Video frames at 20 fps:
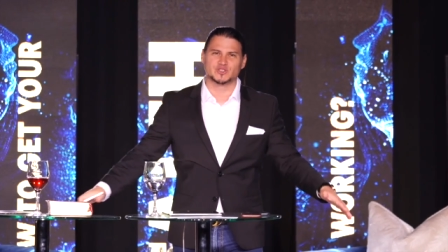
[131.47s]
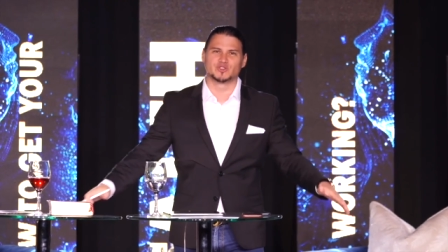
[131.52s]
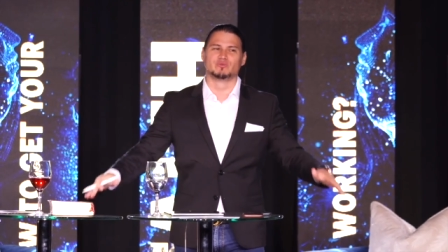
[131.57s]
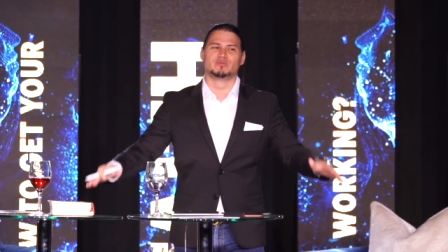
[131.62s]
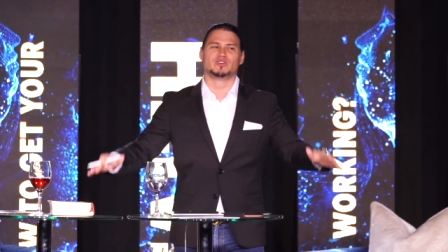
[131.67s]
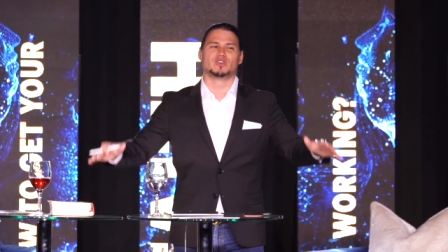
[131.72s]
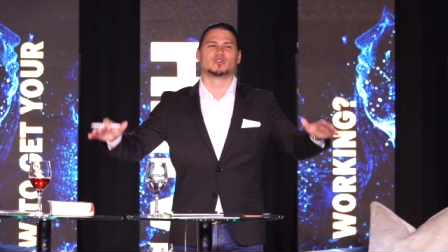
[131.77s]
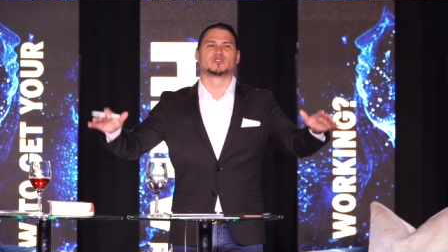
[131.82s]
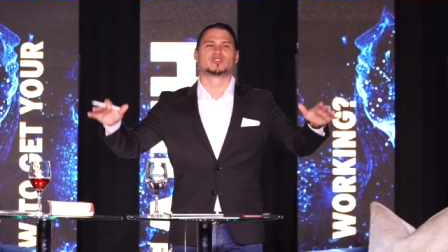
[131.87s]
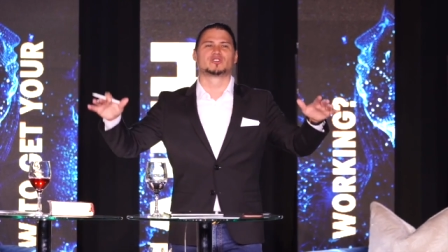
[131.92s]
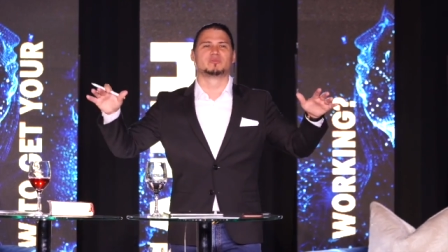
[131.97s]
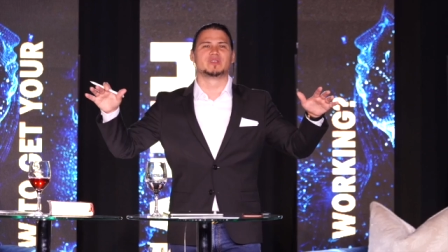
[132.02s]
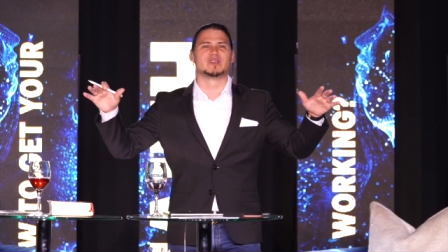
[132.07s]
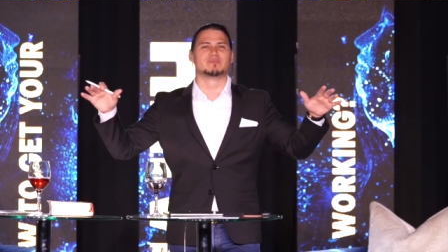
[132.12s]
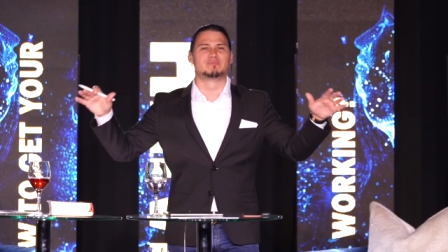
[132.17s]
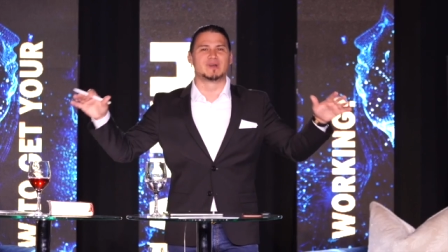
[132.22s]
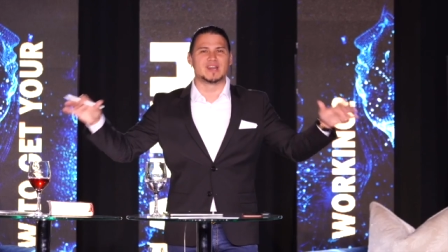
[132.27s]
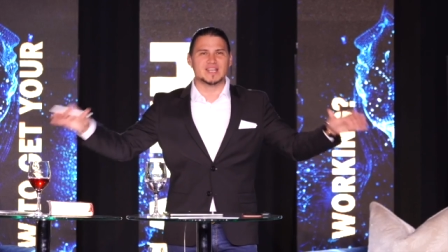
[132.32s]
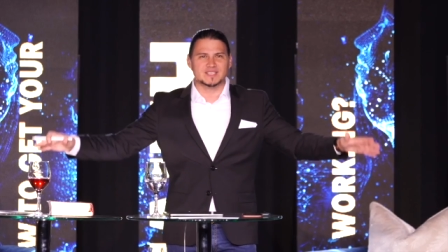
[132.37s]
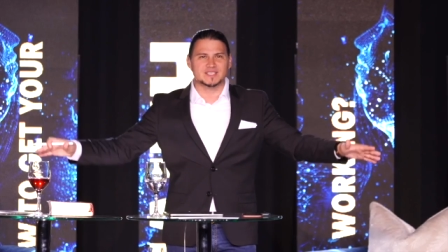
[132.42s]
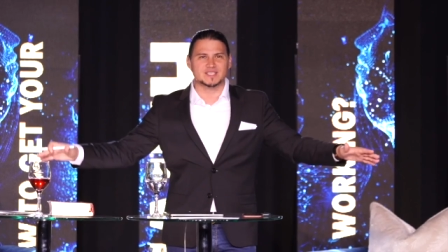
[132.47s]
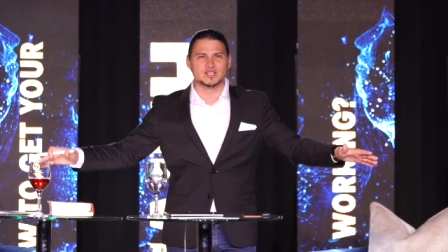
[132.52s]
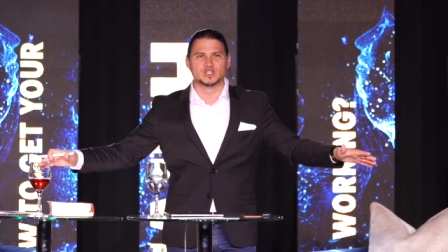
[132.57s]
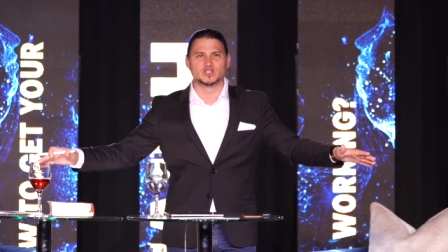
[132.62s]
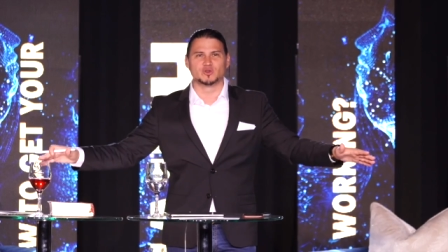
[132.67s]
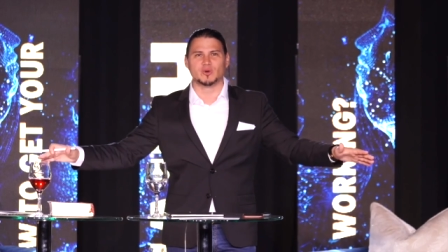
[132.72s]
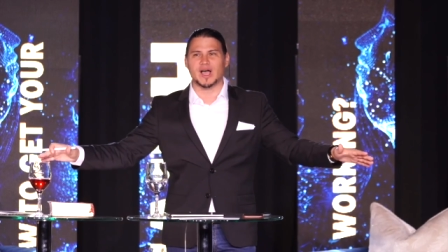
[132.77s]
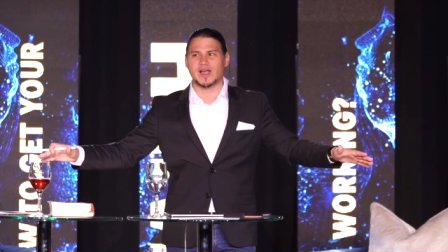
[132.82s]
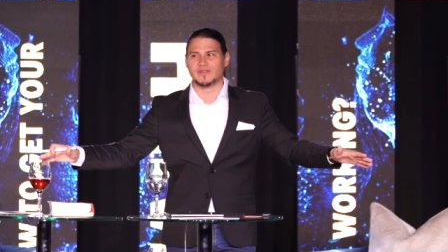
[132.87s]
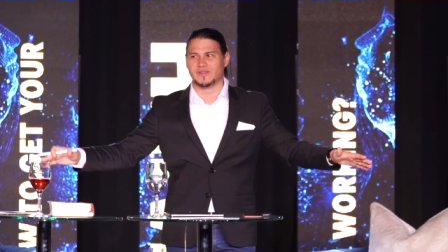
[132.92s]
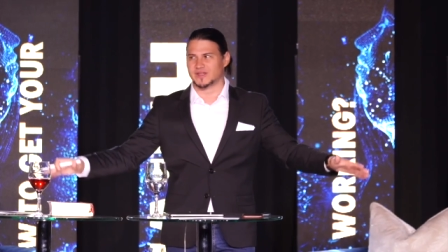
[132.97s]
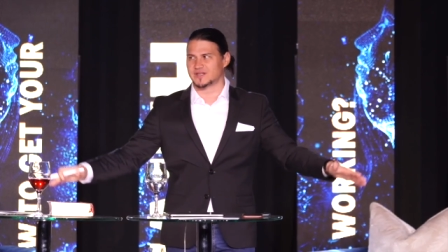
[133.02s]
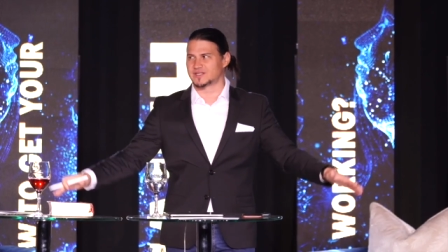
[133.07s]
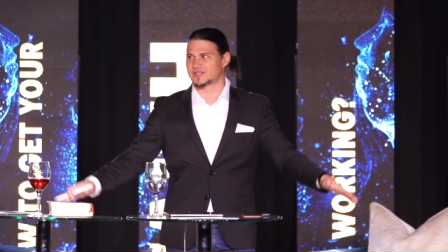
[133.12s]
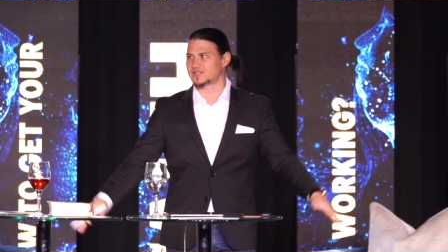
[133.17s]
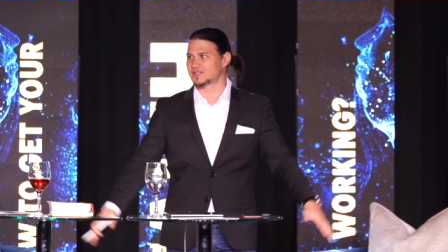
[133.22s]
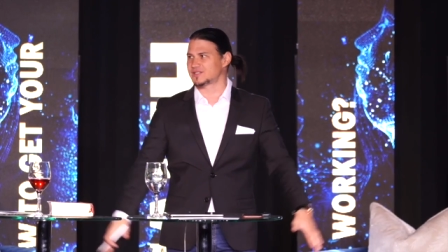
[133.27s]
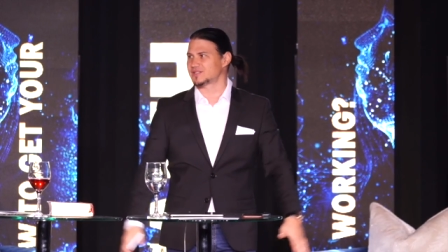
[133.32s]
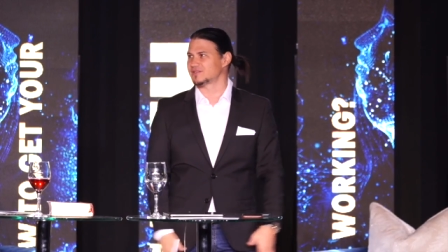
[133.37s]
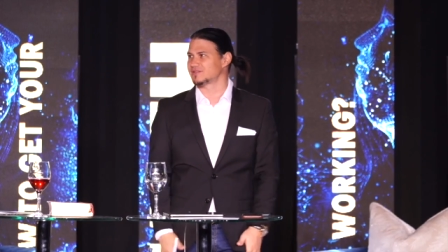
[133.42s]
to be able to be a blessing to
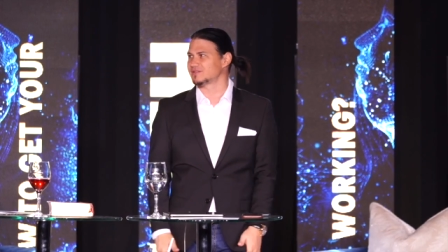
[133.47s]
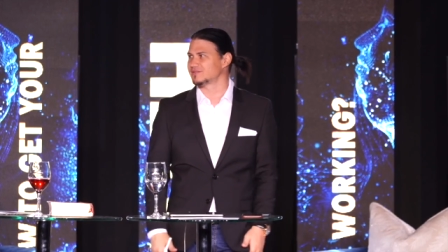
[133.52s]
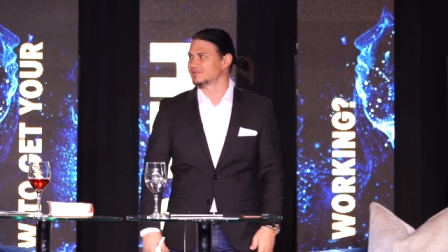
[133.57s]
others.